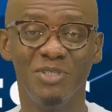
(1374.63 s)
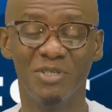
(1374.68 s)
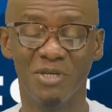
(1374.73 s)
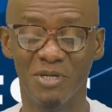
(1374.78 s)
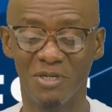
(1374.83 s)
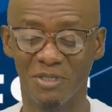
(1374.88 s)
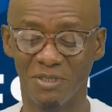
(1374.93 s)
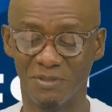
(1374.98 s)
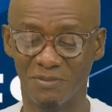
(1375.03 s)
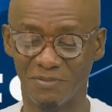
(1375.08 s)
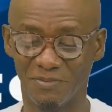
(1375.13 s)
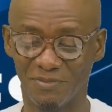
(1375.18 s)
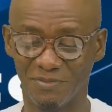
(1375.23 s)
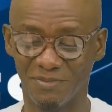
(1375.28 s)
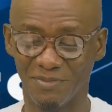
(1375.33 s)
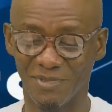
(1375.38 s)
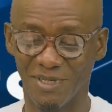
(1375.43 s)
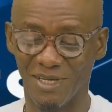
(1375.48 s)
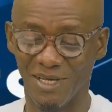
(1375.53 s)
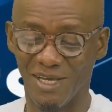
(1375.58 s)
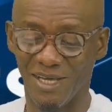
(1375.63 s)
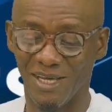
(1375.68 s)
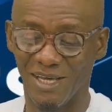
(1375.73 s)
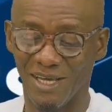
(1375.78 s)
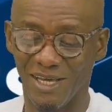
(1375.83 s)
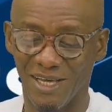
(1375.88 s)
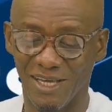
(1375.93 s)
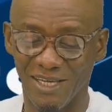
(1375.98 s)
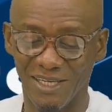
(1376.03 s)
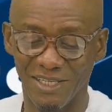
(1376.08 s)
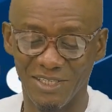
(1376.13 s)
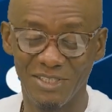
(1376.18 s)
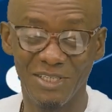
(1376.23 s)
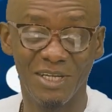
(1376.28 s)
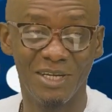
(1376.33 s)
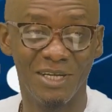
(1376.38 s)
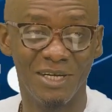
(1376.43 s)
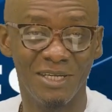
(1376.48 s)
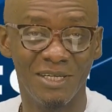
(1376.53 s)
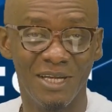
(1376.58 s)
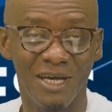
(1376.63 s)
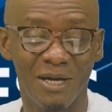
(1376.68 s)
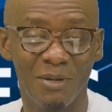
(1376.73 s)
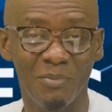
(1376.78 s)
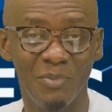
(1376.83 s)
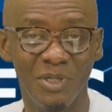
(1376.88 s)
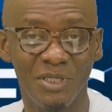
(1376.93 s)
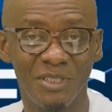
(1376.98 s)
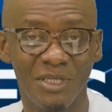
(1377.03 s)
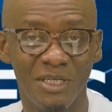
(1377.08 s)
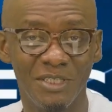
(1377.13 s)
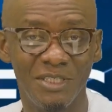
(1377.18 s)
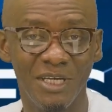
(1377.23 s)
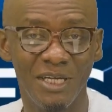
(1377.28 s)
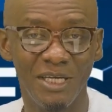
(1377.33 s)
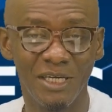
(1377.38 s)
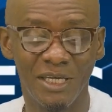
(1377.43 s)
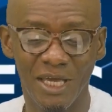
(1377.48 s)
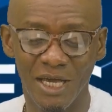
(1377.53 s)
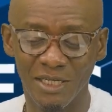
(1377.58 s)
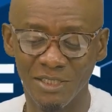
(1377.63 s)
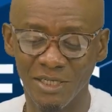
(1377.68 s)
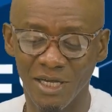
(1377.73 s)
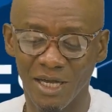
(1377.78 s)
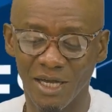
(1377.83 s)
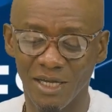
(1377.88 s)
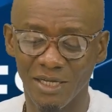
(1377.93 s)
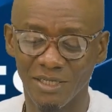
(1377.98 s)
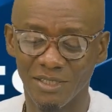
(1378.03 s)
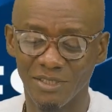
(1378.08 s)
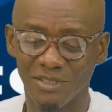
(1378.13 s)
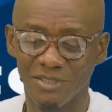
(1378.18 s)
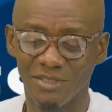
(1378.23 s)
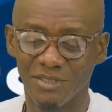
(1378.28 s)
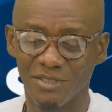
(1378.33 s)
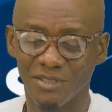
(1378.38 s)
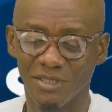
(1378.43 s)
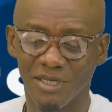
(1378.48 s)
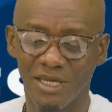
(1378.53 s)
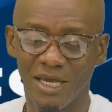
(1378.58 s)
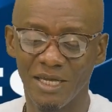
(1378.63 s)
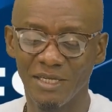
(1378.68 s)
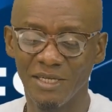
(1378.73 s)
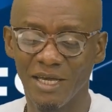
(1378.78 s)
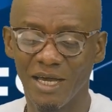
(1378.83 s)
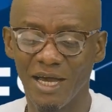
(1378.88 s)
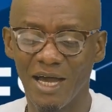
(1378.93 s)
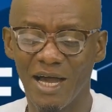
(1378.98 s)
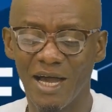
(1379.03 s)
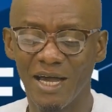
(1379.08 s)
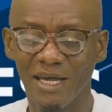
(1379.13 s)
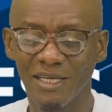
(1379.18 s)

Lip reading: to return. Still on Business Daily Kenya. Kenya